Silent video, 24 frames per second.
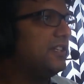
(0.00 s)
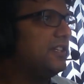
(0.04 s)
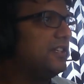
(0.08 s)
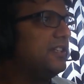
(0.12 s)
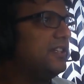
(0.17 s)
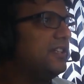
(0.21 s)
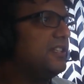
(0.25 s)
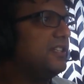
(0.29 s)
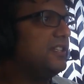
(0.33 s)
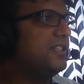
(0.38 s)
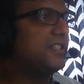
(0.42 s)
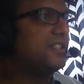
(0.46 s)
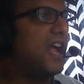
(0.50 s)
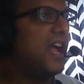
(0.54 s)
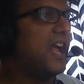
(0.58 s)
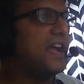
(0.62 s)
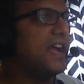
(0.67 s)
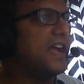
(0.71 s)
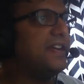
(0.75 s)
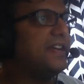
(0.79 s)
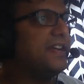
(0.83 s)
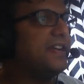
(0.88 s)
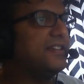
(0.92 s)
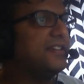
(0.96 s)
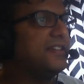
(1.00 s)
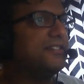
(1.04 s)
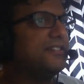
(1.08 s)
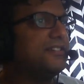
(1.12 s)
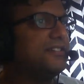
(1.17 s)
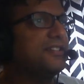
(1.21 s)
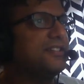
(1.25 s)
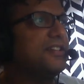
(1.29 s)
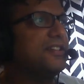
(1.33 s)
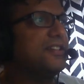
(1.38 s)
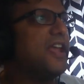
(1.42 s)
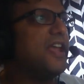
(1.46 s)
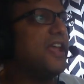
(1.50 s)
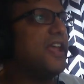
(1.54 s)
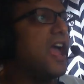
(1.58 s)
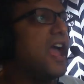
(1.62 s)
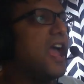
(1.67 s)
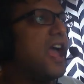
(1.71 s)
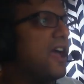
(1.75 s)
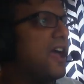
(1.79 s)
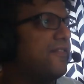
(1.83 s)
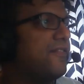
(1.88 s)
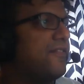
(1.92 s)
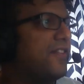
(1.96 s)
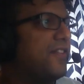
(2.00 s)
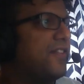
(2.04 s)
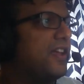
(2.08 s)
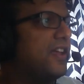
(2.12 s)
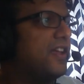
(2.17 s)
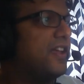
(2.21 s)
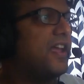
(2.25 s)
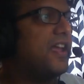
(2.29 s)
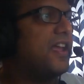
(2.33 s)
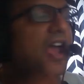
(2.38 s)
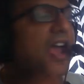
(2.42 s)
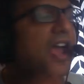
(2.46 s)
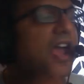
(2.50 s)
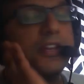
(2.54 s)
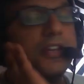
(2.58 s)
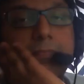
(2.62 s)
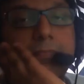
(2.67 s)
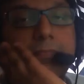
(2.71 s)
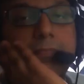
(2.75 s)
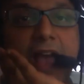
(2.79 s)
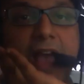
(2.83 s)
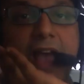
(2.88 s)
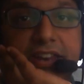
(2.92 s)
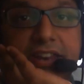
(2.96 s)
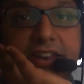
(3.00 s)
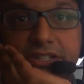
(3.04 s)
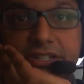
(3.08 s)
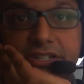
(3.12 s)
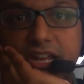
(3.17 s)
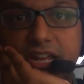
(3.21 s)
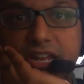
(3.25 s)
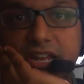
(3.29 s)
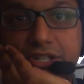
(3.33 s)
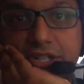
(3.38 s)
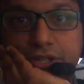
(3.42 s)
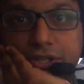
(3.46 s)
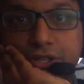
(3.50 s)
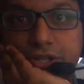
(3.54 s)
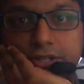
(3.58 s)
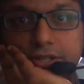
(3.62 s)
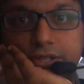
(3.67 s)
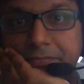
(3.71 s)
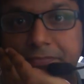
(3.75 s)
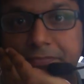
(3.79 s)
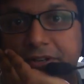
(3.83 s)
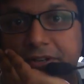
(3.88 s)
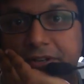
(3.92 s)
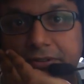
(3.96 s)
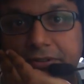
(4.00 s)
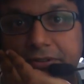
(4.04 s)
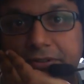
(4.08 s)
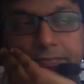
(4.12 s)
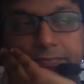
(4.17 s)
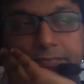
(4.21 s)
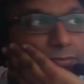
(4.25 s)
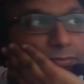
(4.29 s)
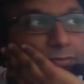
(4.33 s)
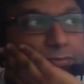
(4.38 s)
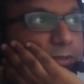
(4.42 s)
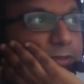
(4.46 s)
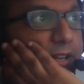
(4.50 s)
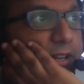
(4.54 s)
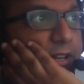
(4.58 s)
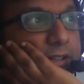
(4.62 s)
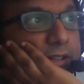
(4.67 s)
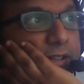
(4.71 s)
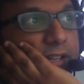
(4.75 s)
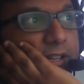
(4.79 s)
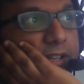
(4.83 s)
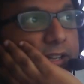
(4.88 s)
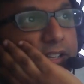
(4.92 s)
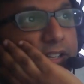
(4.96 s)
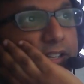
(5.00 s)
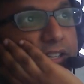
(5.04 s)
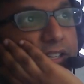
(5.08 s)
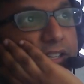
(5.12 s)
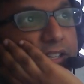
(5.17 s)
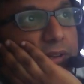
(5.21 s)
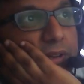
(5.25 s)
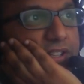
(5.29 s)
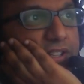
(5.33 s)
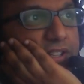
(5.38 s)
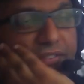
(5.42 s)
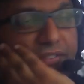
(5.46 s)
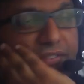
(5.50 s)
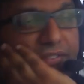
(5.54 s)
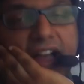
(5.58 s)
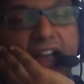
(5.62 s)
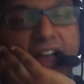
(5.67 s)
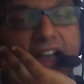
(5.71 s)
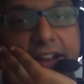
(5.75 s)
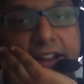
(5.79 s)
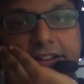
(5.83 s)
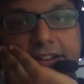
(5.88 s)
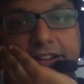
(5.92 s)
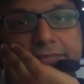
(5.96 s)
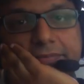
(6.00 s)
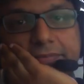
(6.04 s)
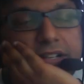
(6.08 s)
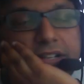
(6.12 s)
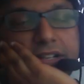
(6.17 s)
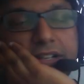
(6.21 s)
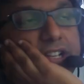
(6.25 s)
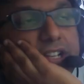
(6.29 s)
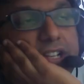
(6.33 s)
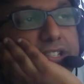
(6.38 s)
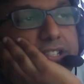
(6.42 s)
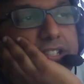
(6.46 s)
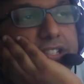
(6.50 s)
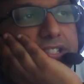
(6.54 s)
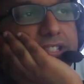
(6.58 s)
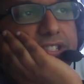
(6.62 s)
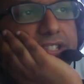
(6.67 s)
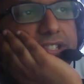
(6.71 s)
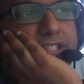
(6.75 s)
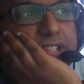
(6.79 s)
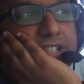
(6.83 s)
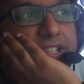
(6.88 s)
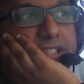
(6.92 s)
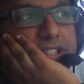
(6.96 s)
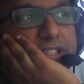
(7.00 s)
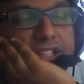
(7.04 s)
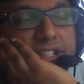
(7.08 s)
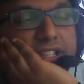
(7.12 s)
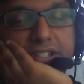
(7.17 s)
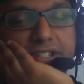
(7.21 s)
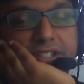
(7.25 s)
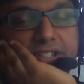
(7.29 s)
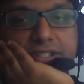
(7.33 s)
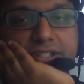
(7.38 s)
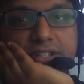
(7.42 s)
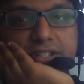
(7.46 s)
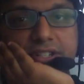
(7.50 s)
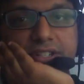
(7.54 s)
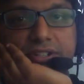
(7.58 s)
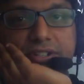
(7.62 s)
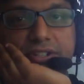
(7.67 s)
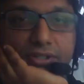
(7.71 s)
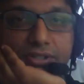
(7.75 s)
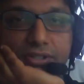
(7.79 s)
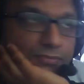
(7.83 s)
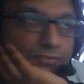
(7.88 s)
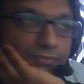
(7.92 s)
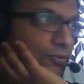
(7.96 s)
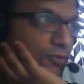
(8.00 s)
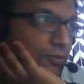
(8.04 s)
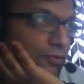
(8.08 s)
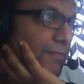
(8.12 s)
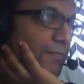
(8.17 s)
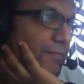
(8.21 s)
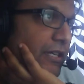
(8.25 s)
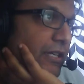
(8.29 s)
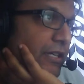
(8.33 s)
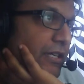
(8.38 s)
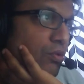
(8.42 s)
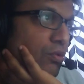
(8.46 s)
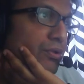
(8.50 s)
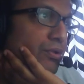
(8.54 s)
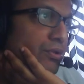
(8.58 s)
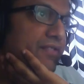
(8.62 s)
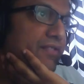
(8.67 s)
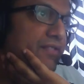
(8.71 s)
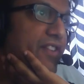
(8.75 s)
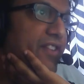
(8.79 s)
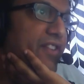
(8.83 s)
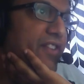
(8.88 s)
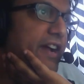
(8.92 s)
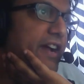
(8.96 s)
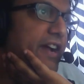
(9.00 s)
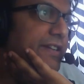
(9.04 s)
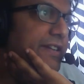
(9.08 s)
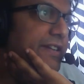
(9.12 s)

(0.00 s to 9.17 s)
this guy doesn't have any bad intentions up there, right? He wants to fly because he thinks it would be cool to fly,